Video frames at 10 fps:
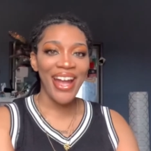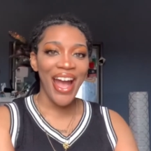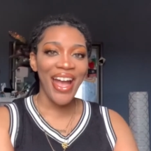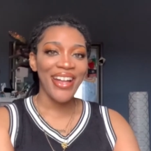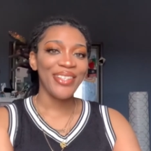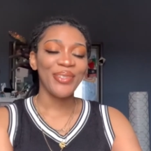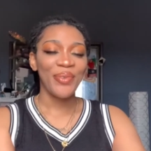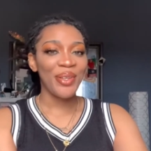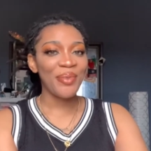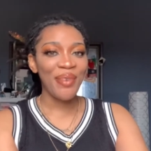guys,
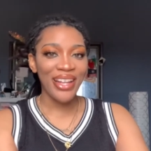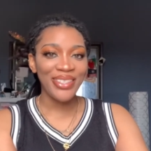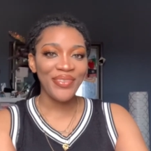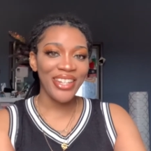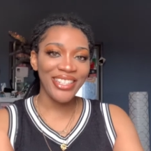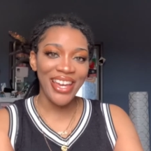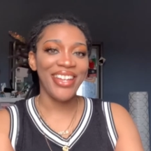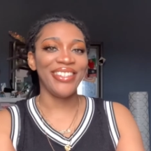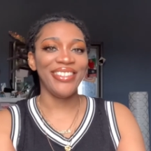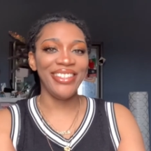welcome back to my
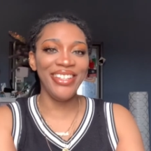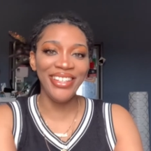channel.